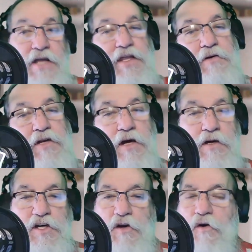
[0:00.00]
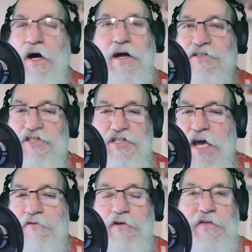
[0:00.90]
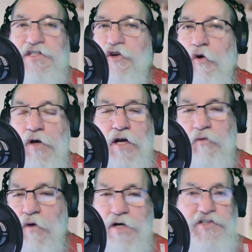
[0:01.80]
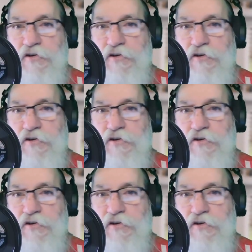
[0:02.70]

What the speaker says: then I'm going to, just everything's going on at once,